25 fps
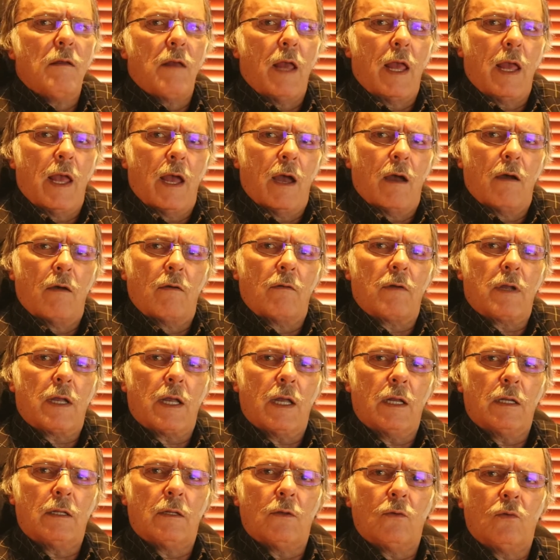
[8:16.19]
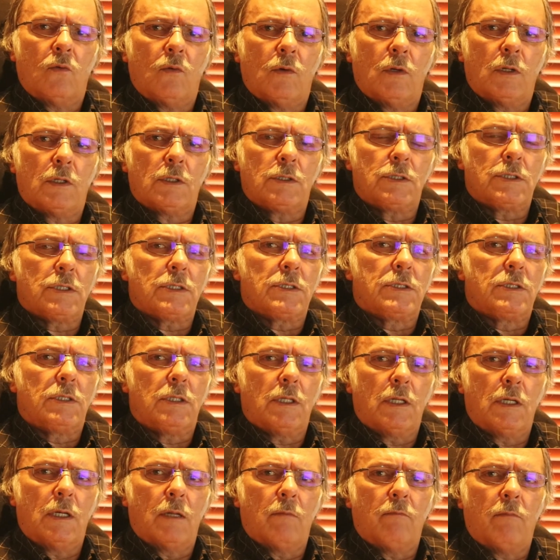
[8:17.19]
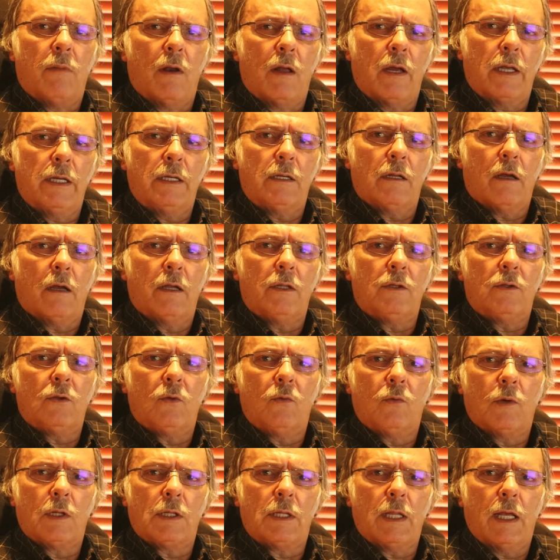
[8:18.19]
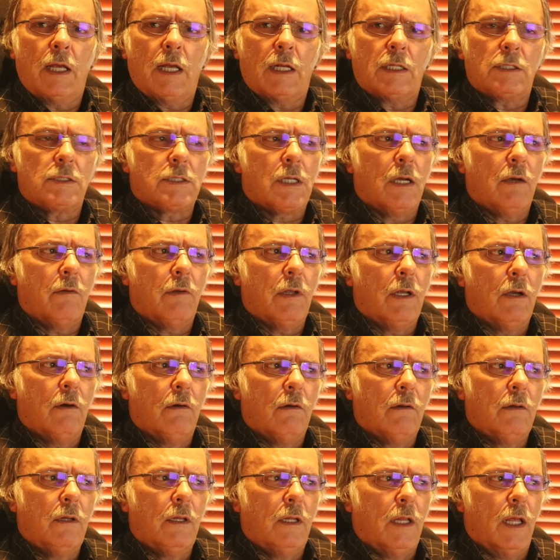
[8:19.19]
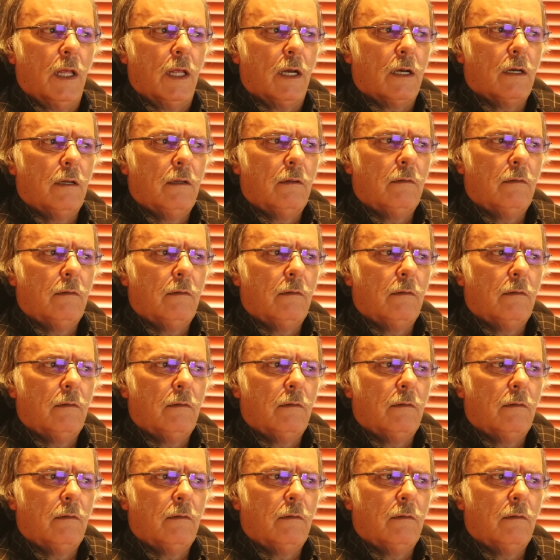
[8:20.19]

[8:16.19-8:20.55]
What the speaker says: How can the world just turn a blind eye to what the hell is going on there?